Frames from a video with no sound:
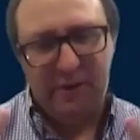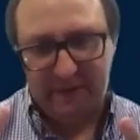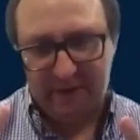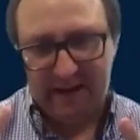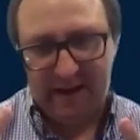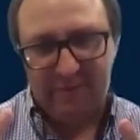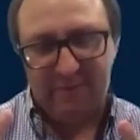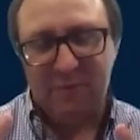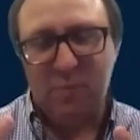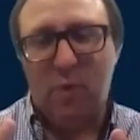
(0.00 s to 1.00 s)
figured
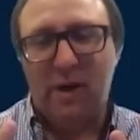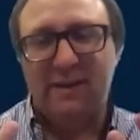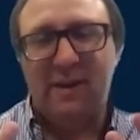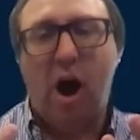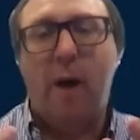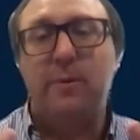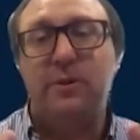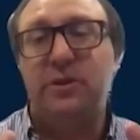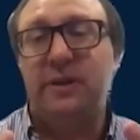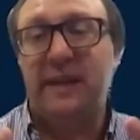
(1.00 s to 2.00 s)
out what
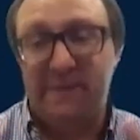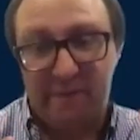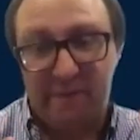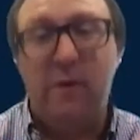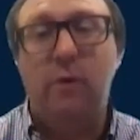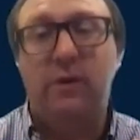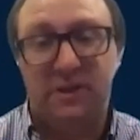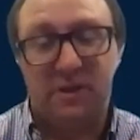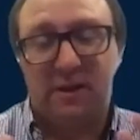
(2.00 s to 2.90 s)
opportunity to even focus on,